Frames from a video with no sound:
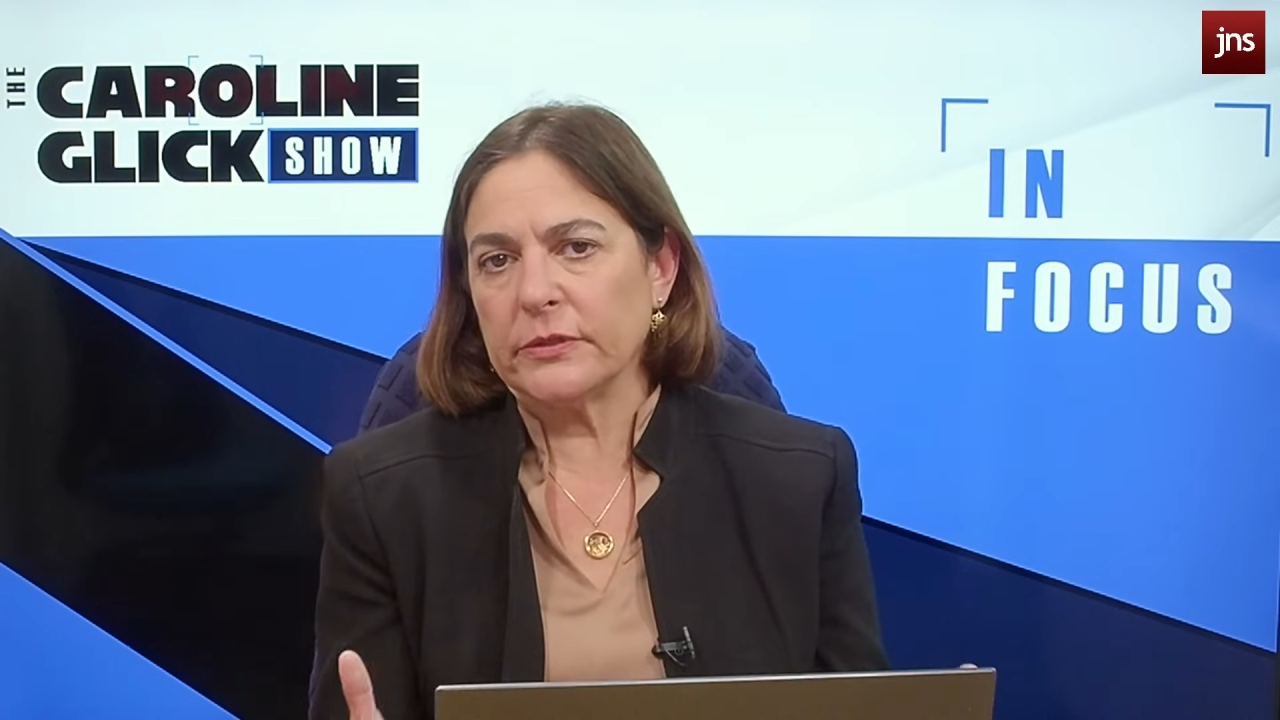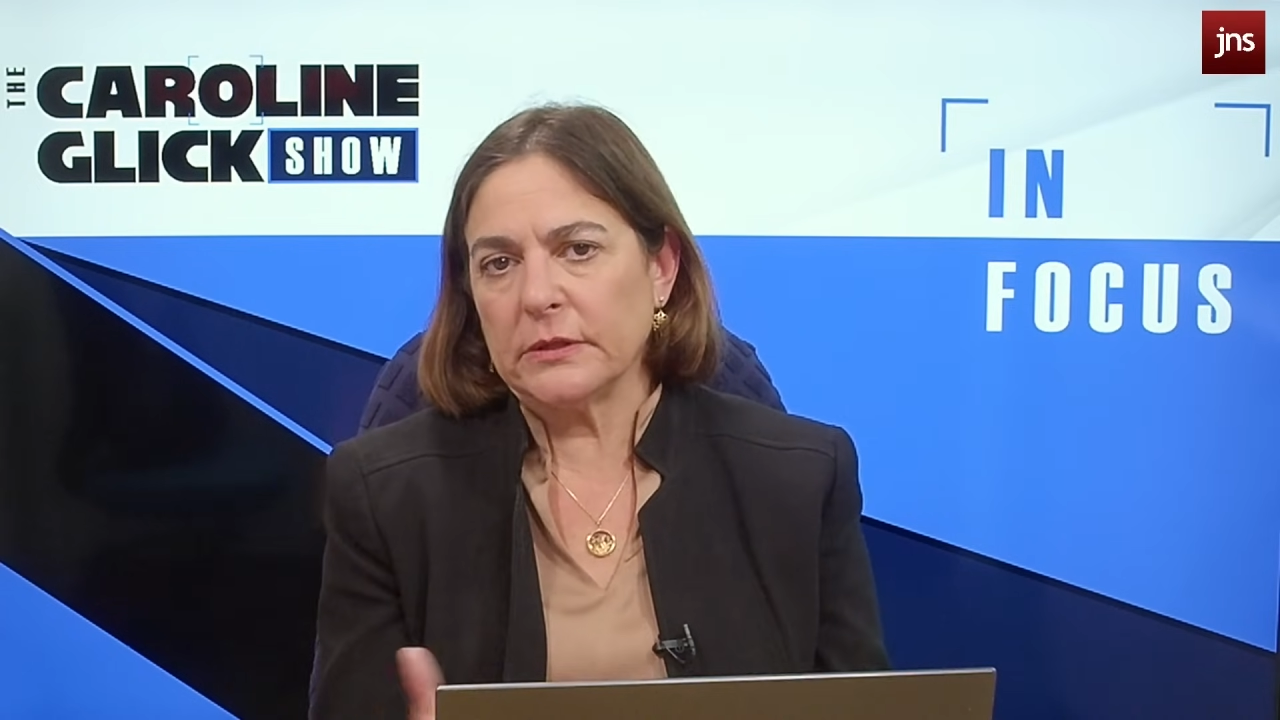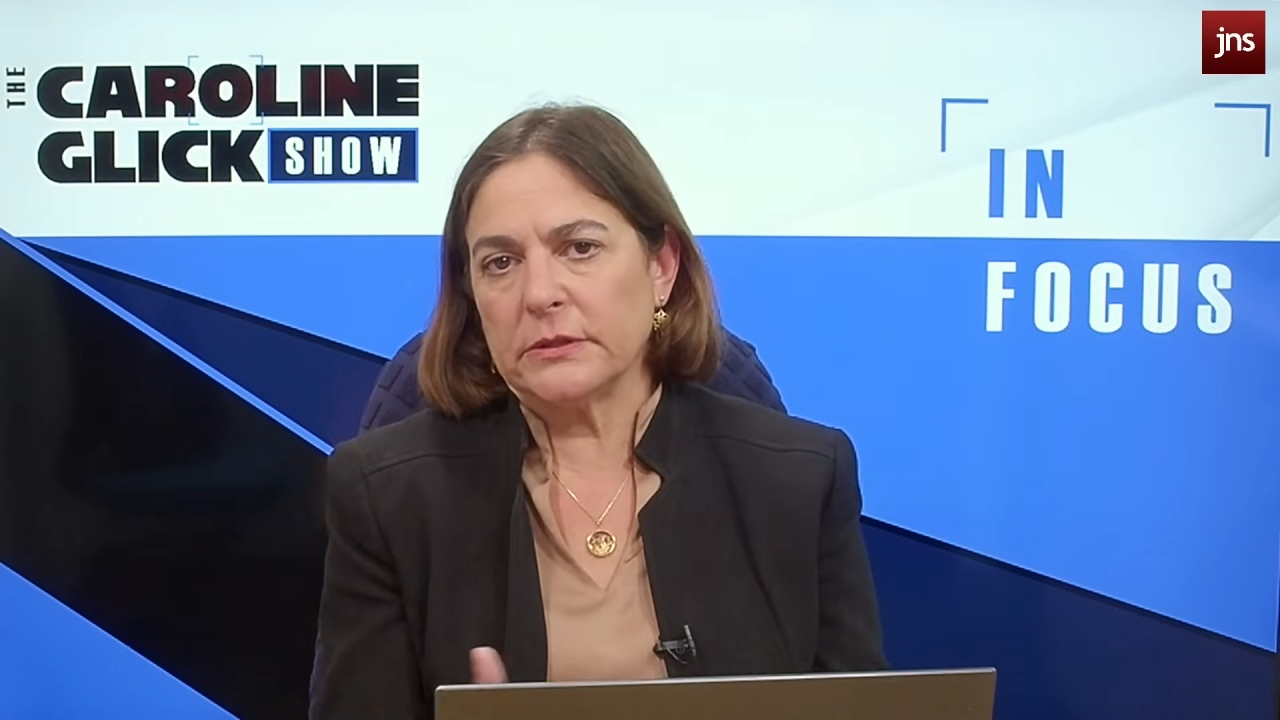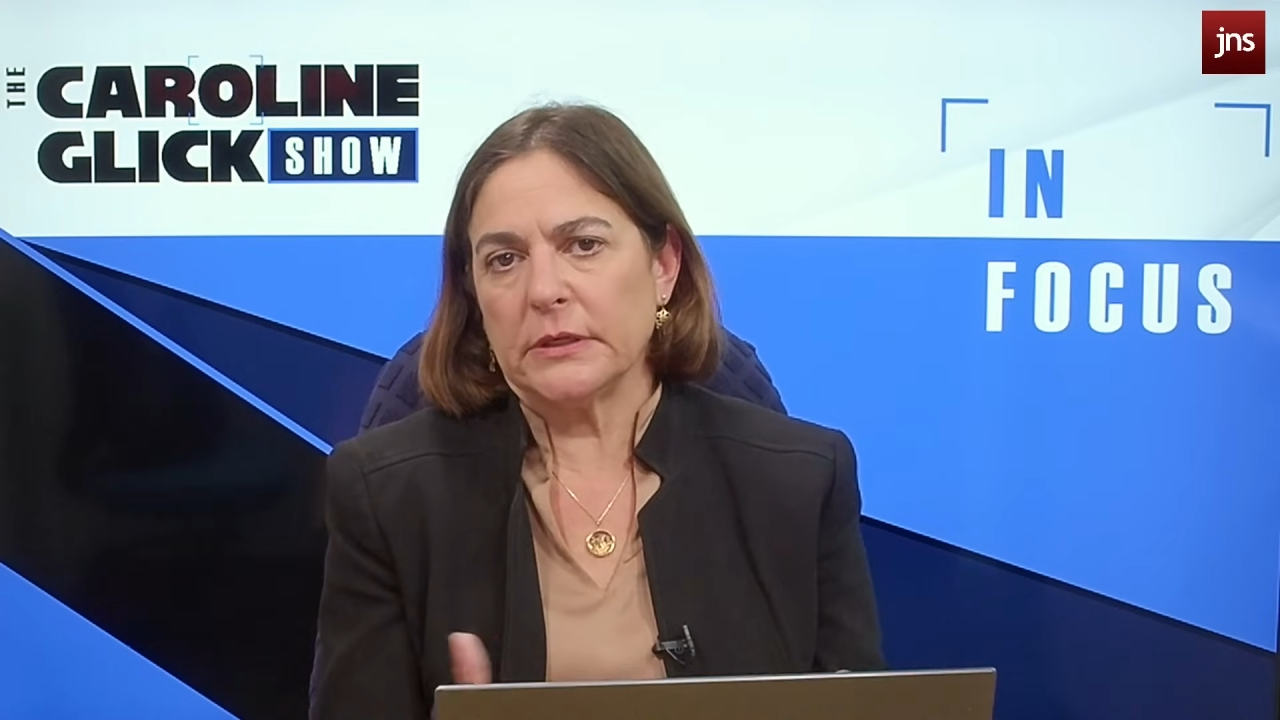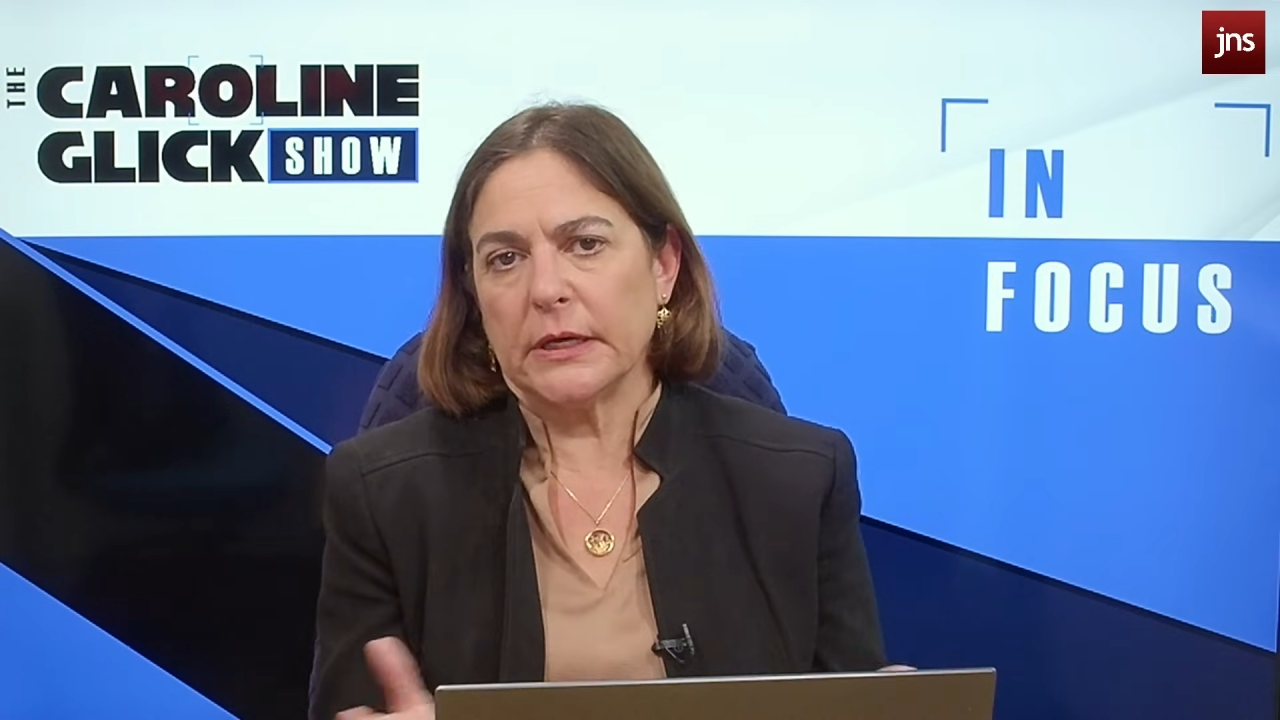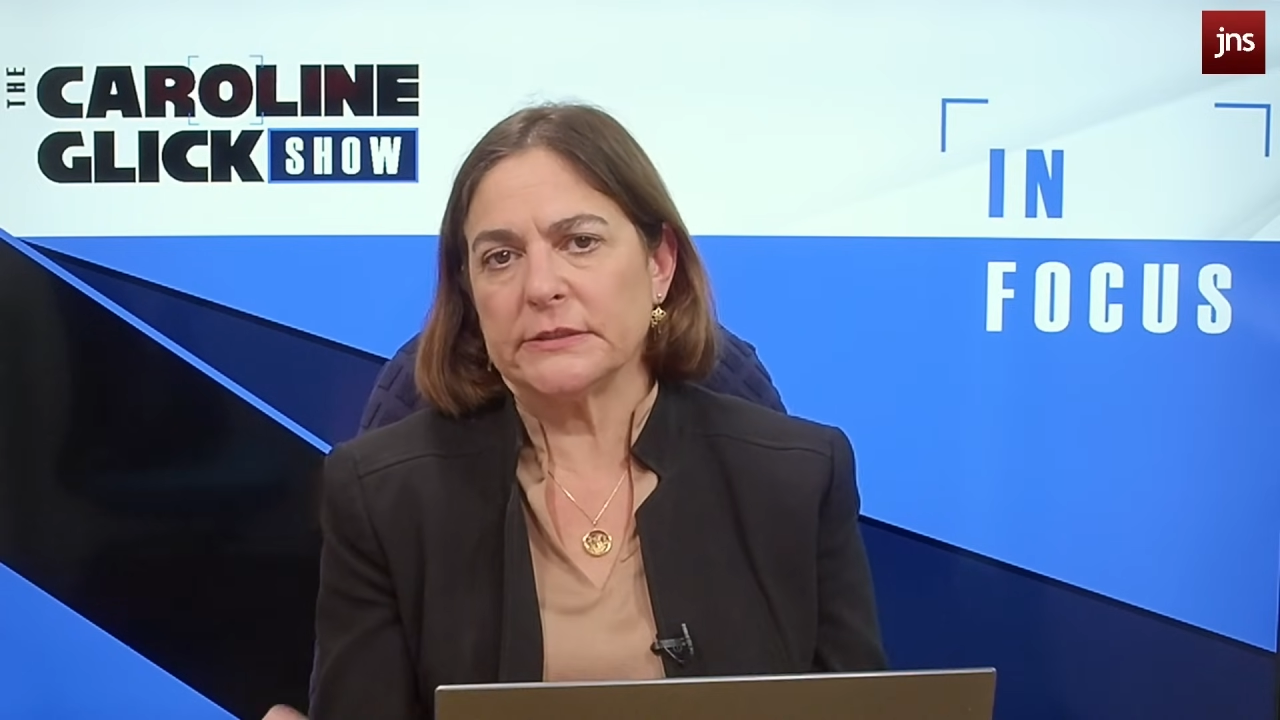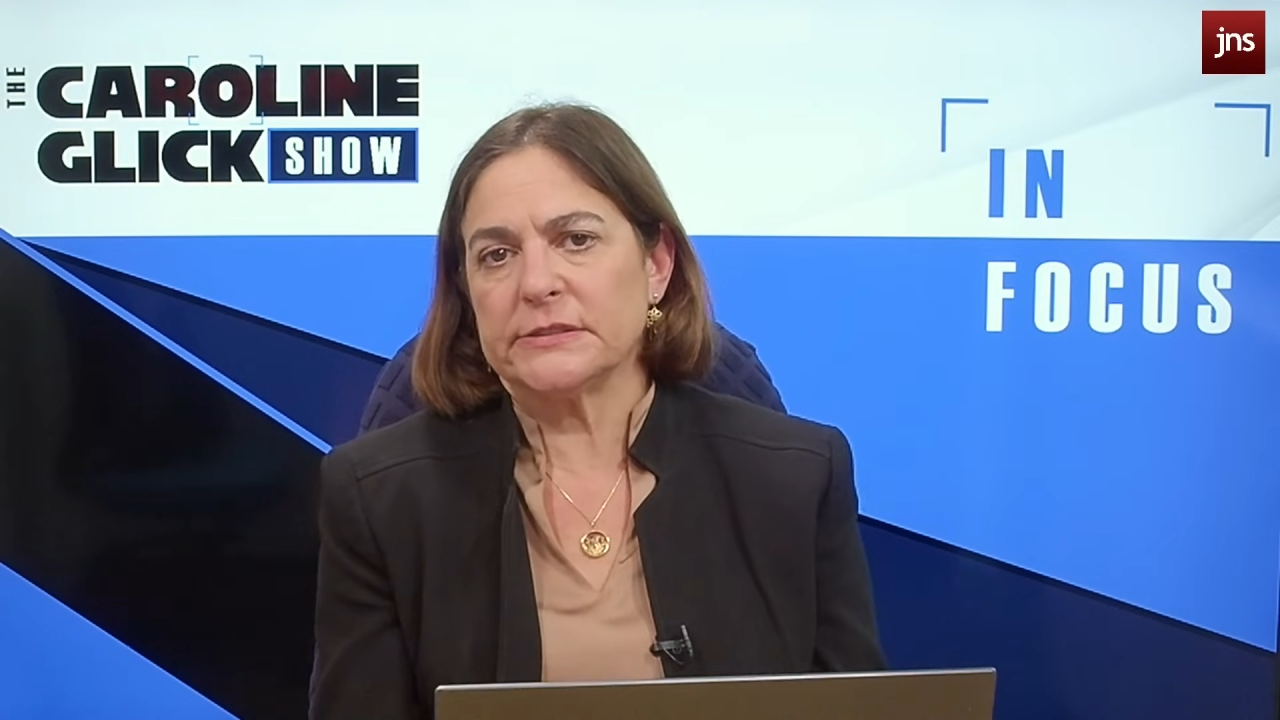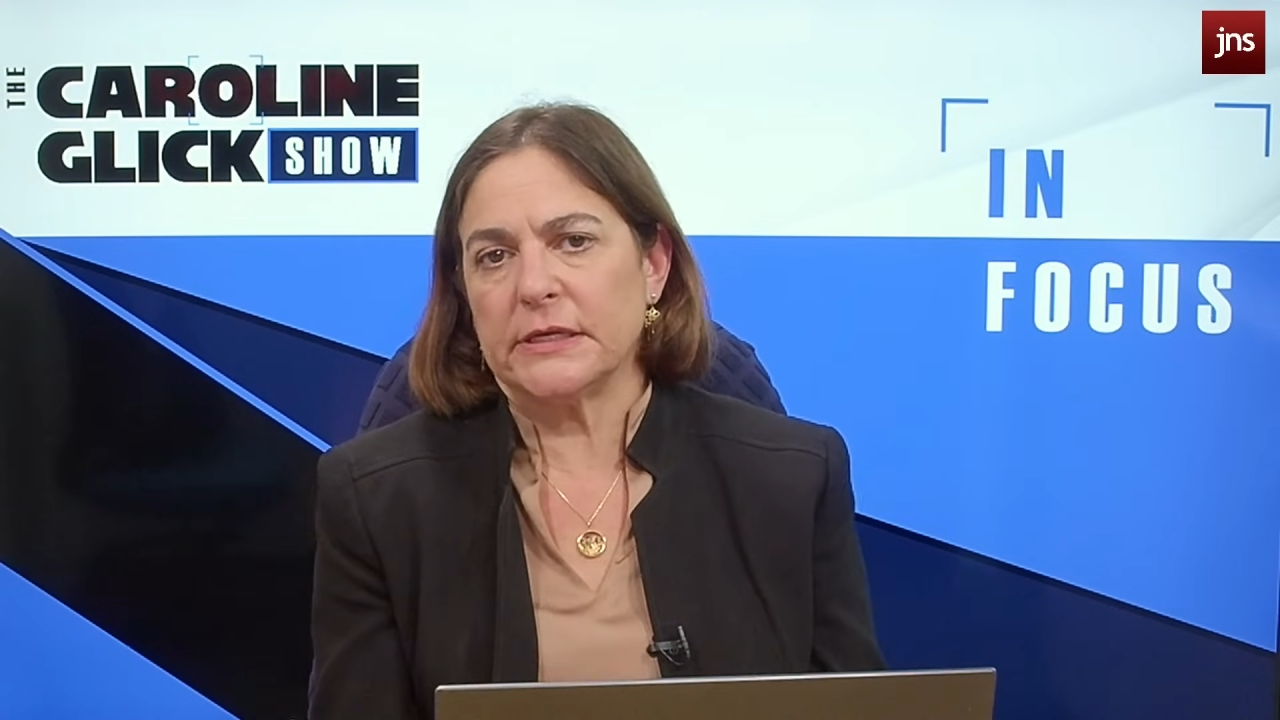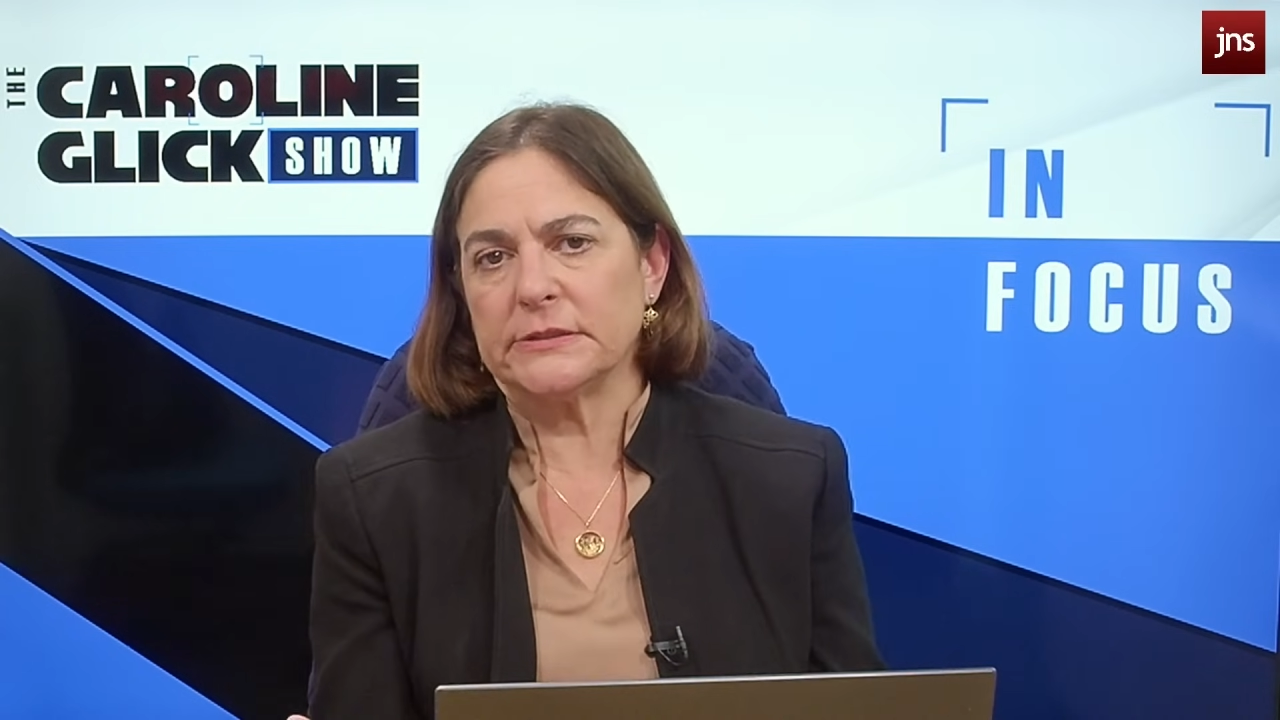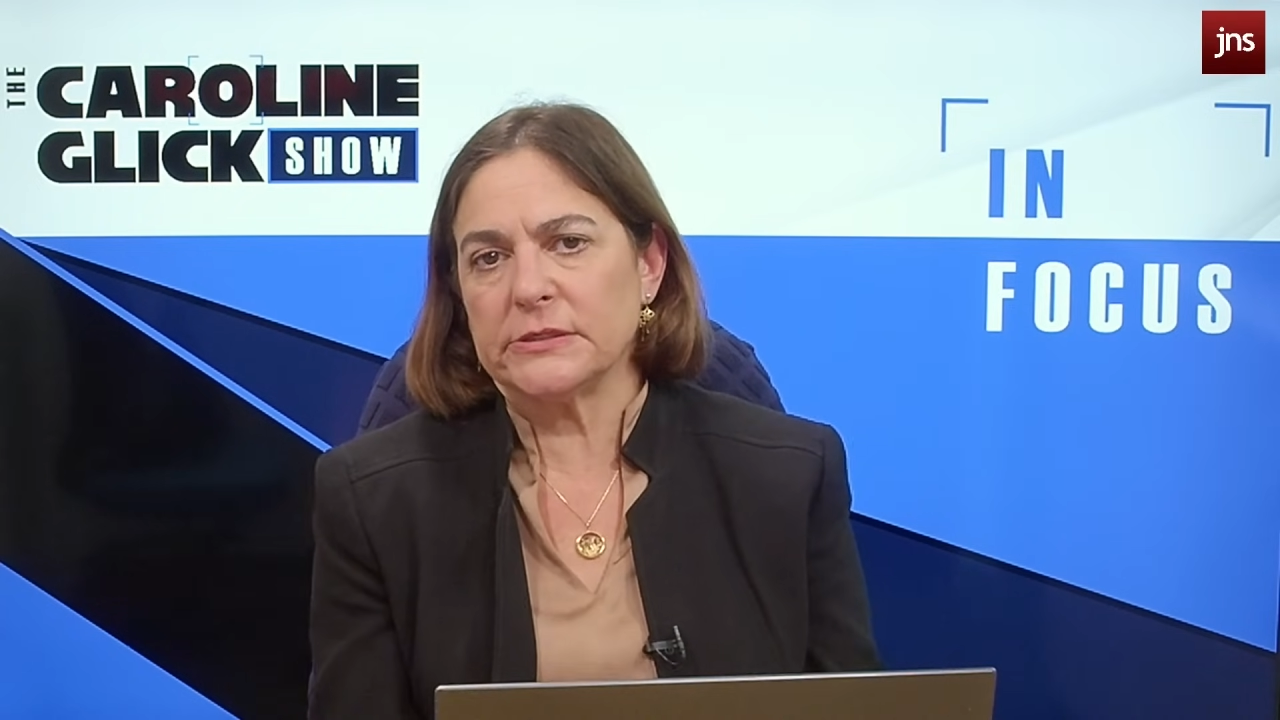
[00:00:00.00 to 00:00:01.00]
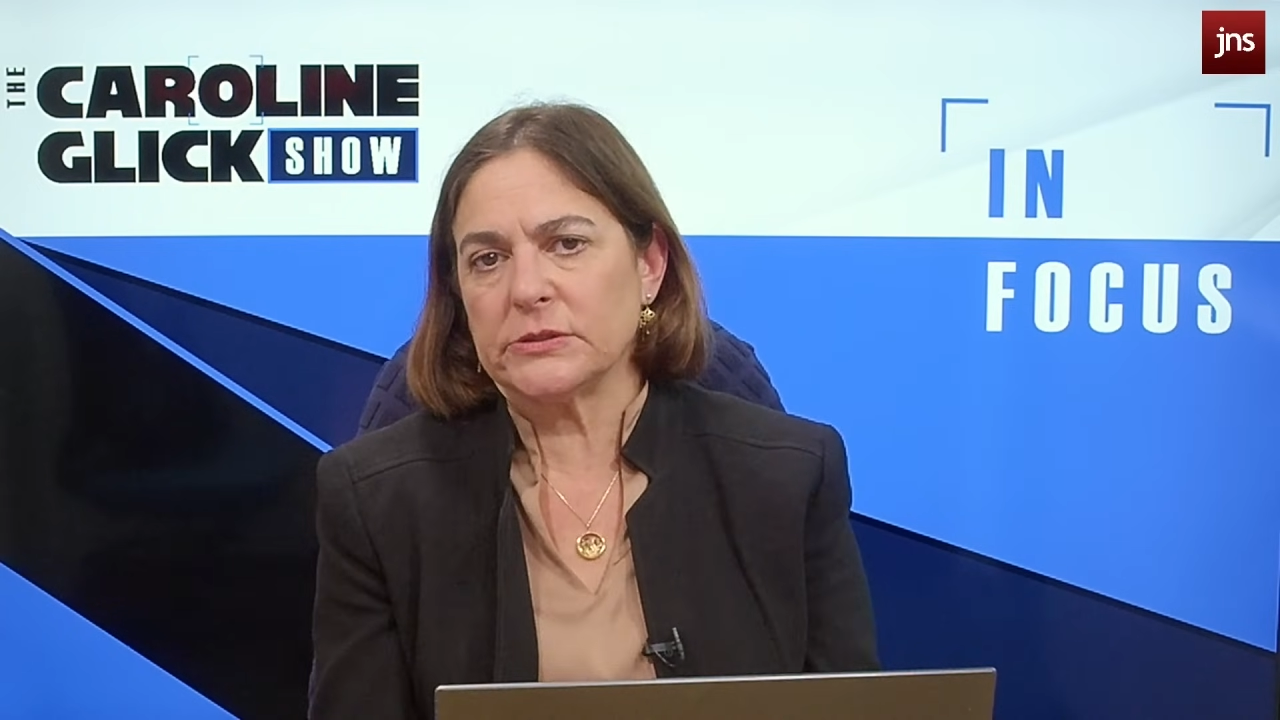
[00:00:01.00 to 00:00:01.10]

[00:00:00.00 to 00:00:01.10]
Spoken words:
that the United States is